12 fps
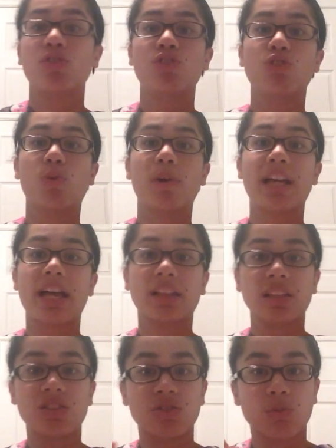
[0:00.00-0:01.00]
to join
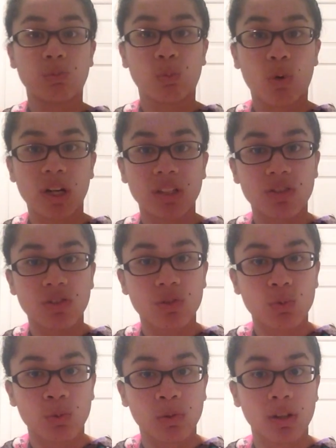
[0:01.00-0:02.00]
at least one
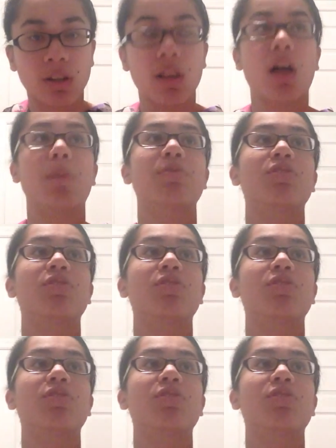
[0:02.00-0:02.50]
school club.